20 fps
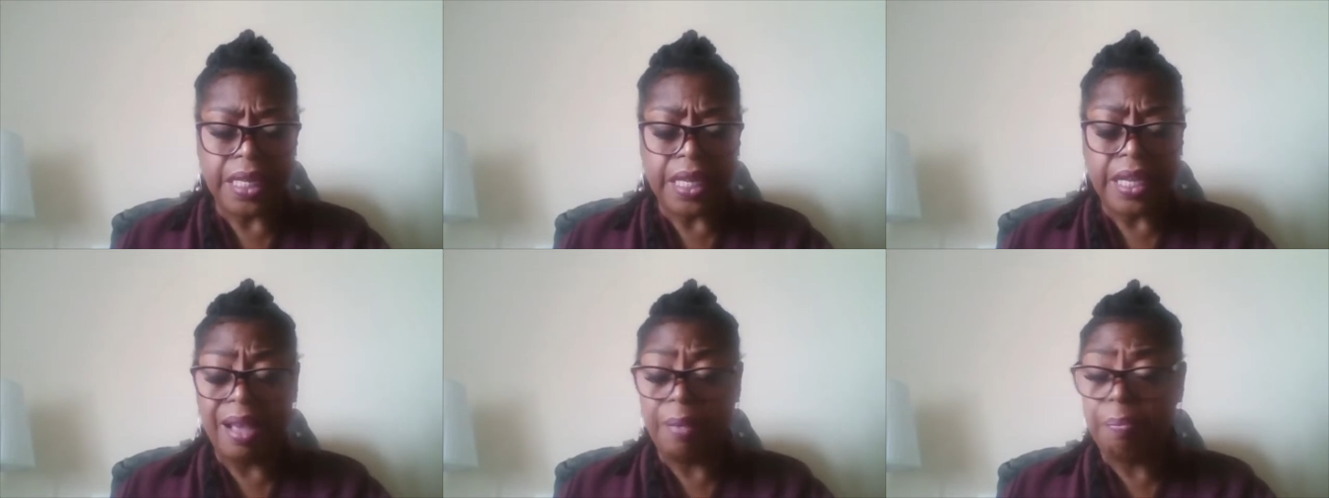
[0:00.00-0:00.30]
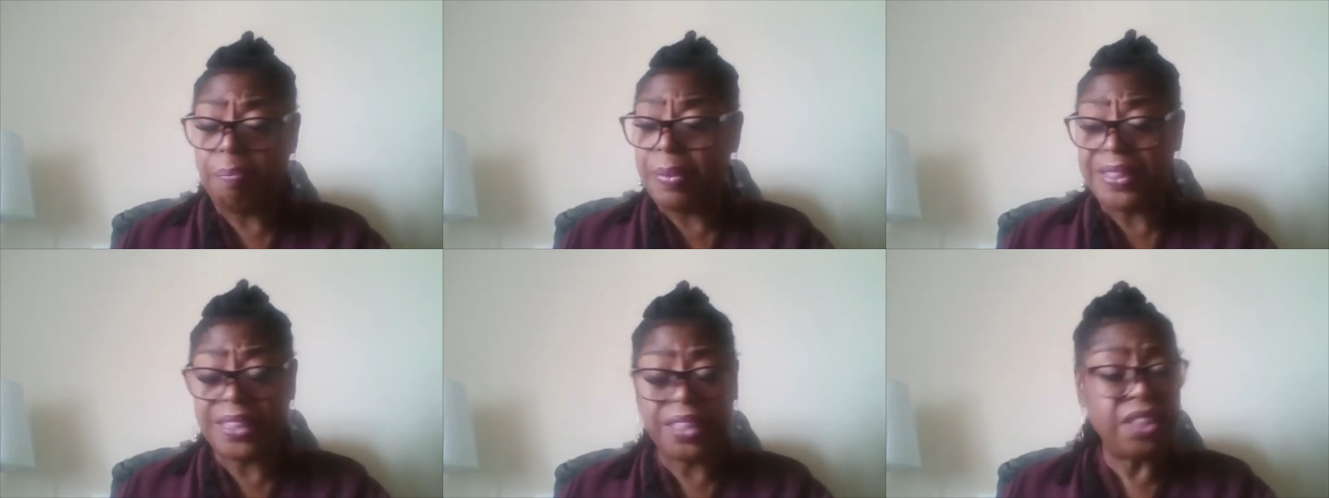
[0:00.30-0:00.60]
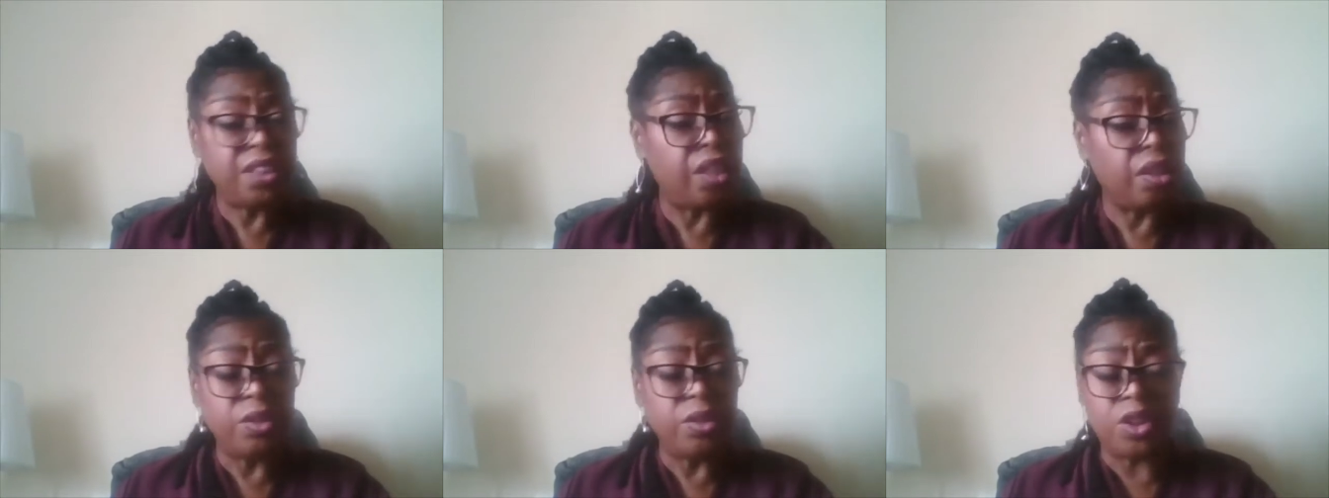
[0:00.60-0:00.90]
and business
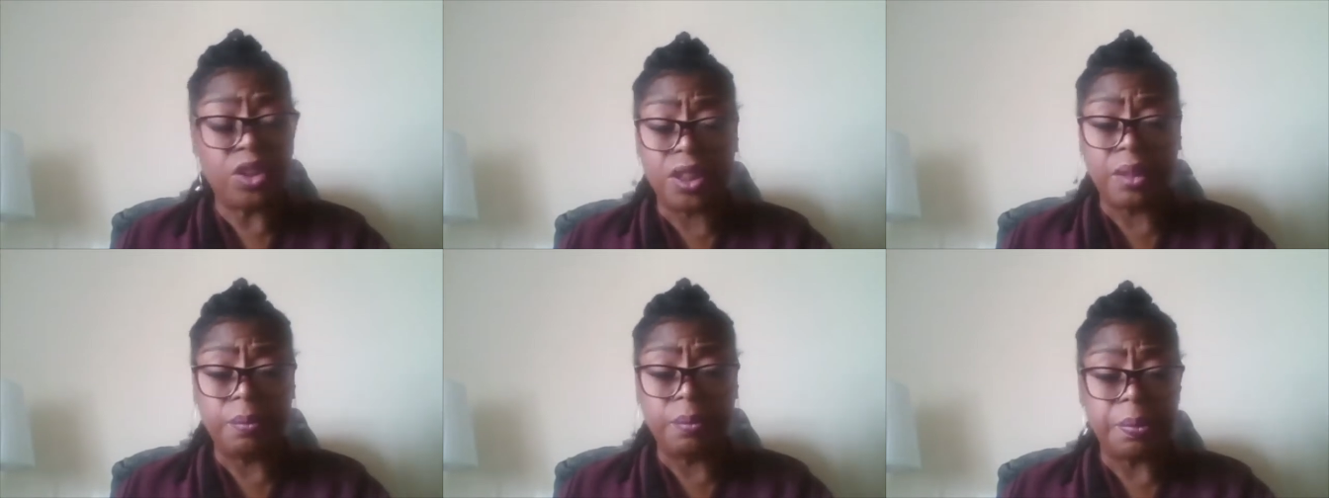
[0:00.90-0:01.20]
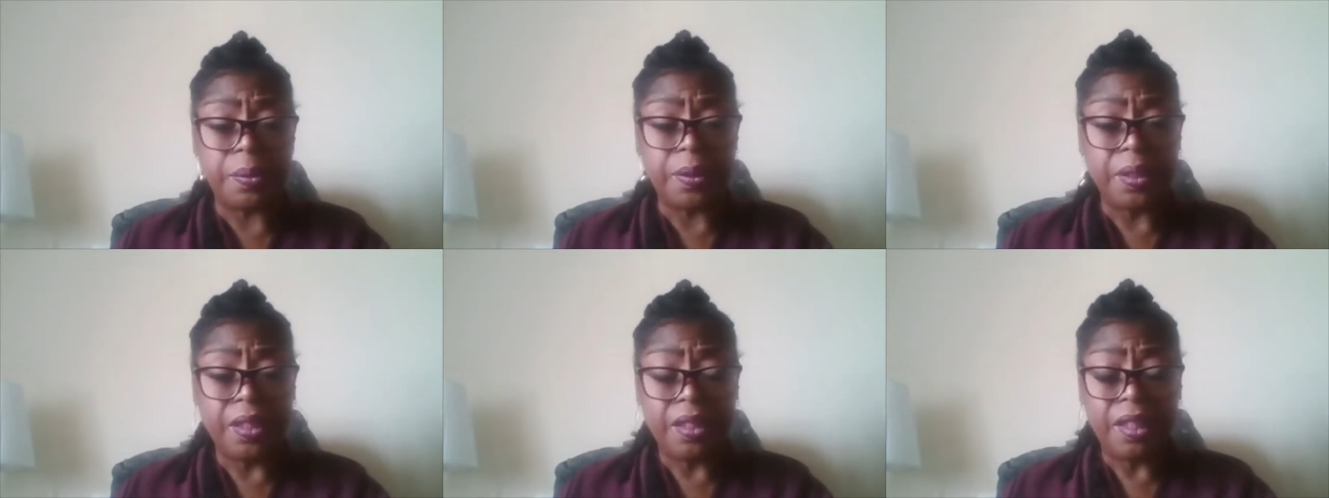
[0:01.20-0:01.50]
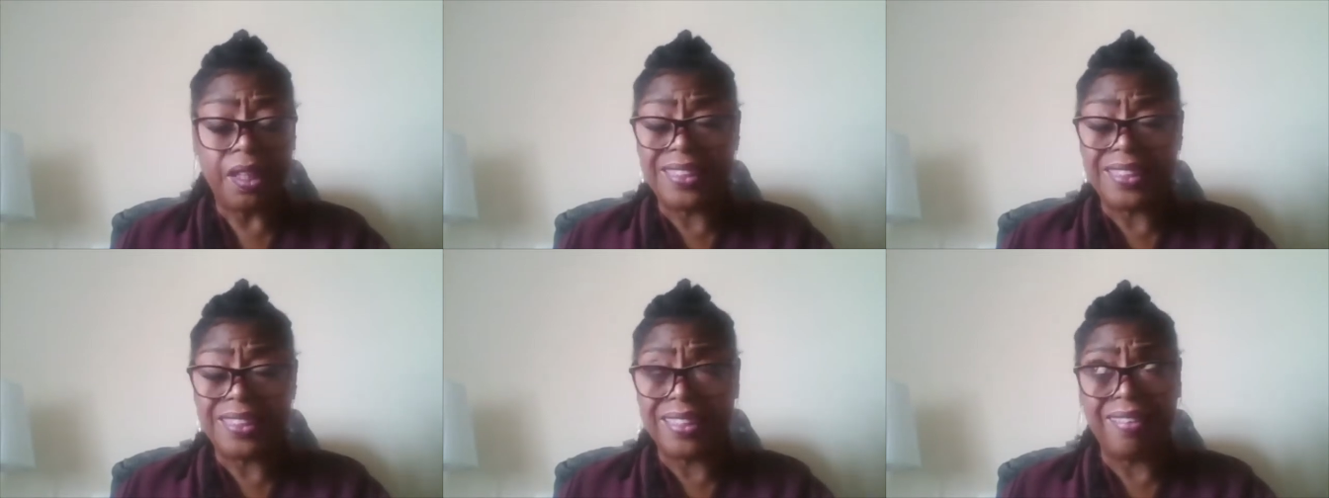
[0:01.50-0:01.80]
ownership
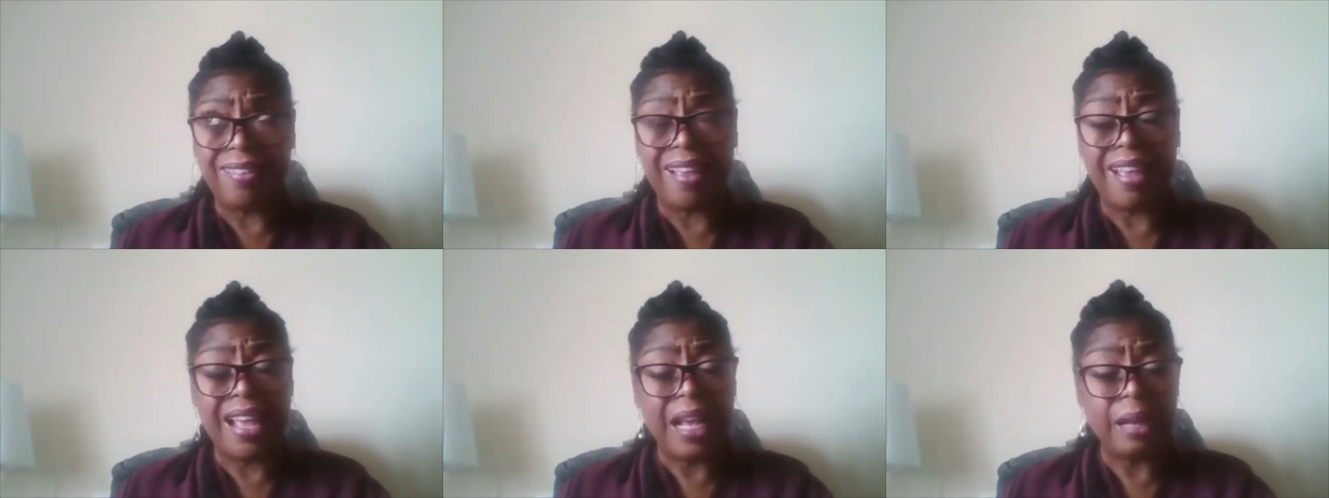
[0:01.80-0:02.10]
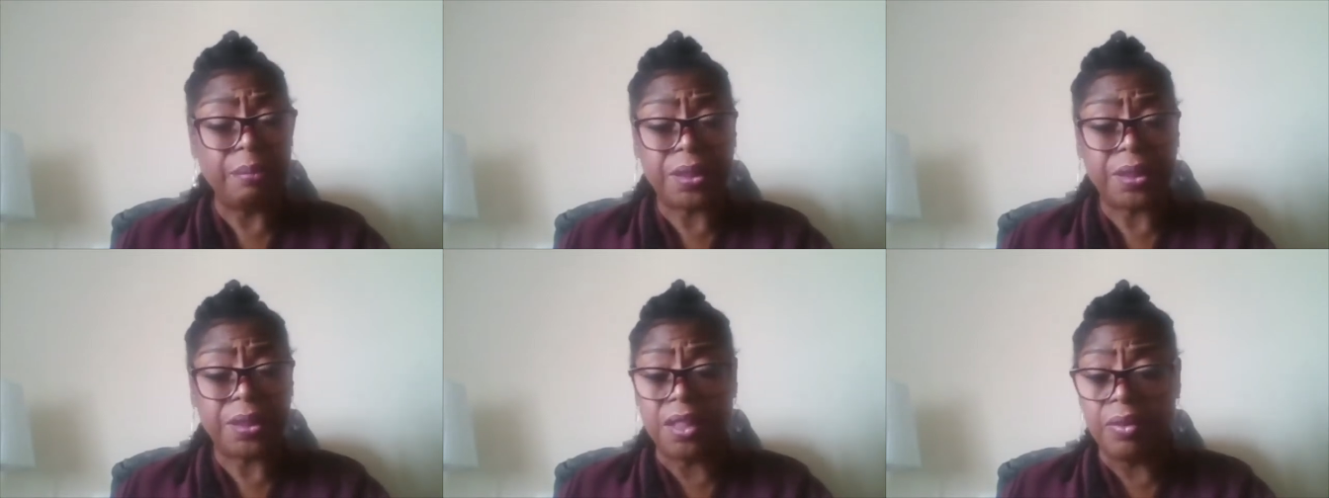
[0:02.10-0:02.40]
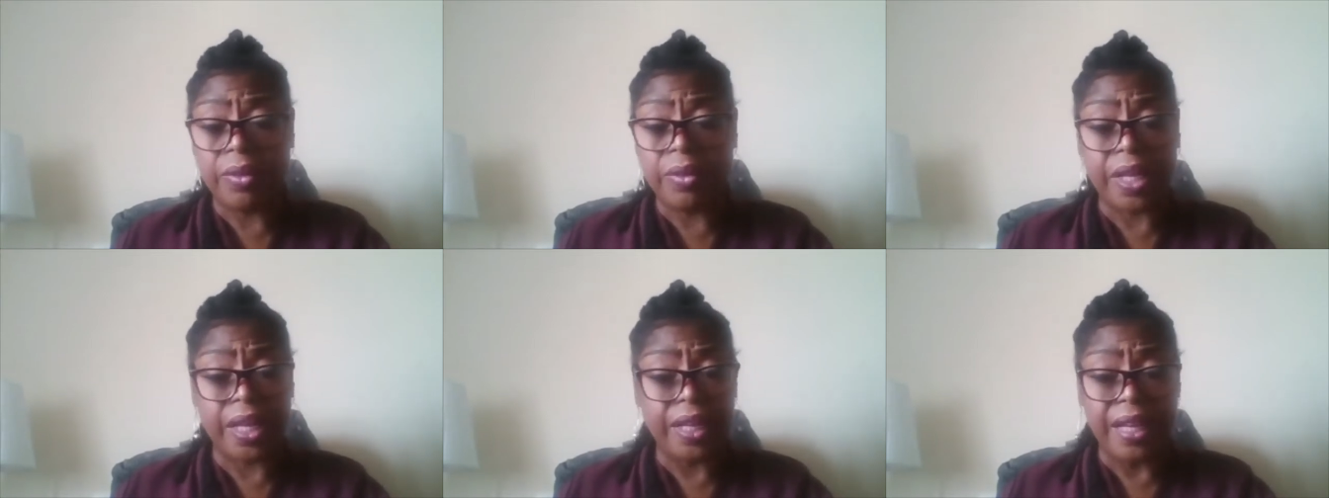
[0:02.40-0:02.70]
is an absolute
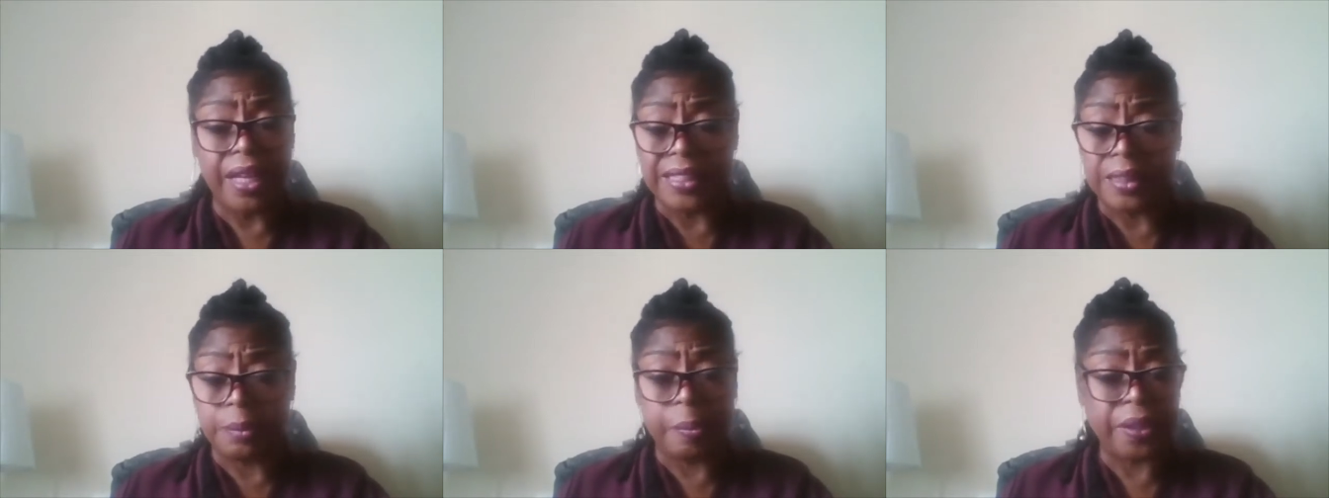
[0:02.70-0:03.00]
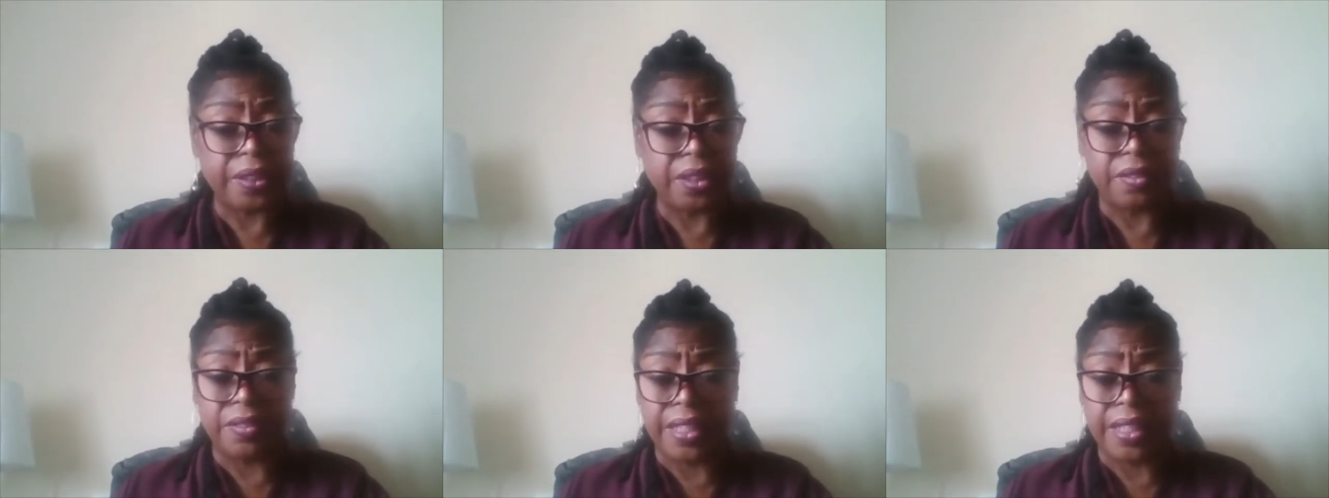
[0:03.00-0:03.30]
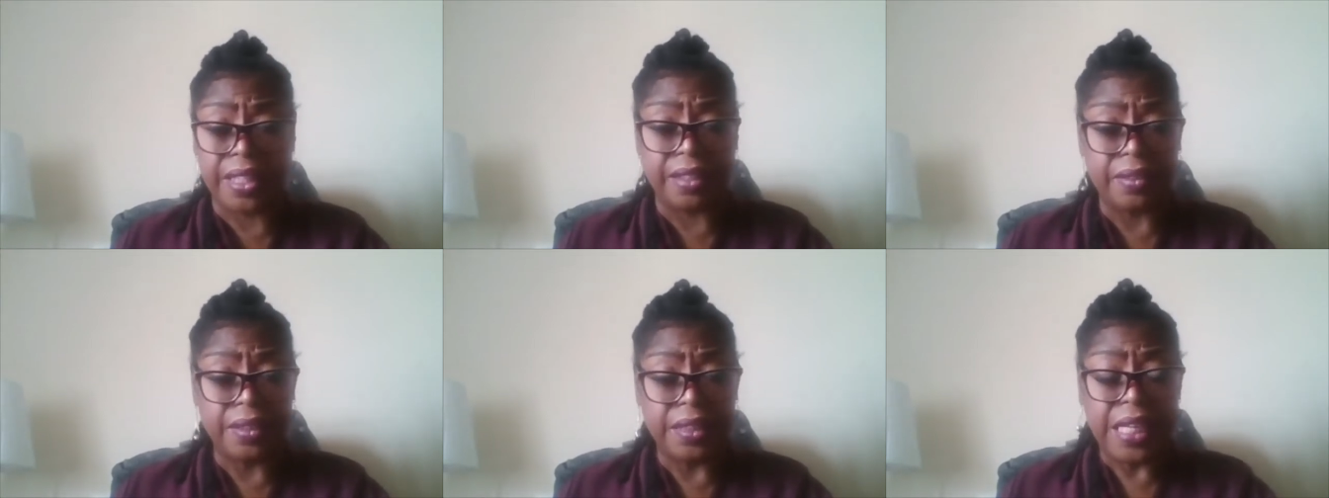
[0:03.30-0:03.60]
key aspect of that.